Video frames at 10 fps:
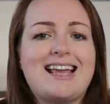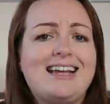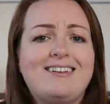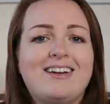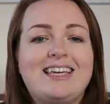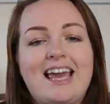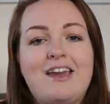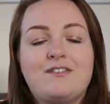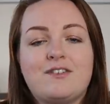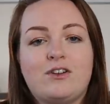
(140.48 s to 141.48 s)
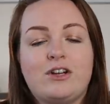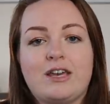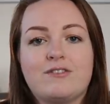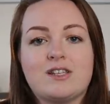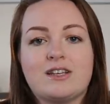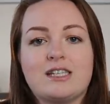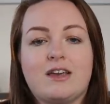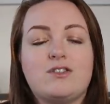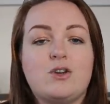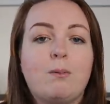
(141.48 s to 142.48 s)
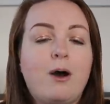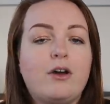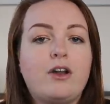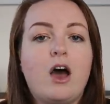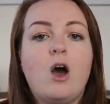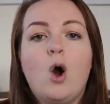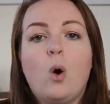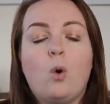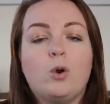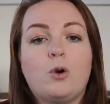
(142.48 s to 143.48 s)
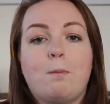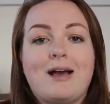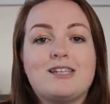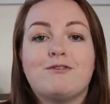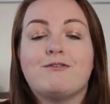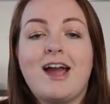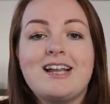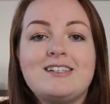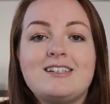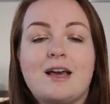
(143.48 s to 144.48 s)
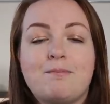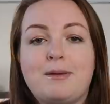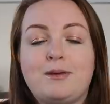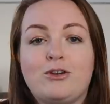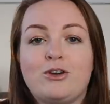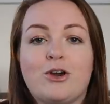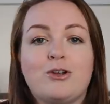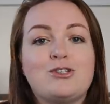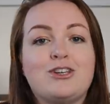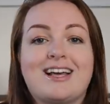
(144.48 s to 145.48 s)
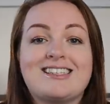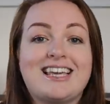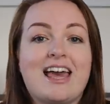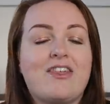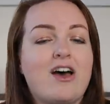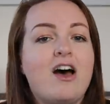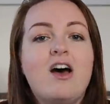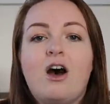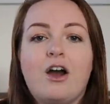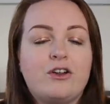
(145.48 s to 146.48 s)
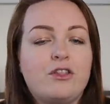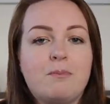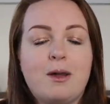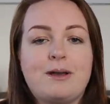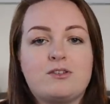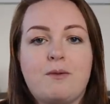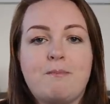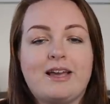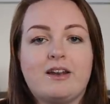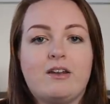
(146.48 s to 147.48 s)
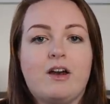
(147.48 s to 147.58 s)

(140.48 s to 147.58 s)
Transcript: date night gift if you're looking for something to give to your partner or your best friend, and maybe you can go and do that together. I know that my best friend Megan and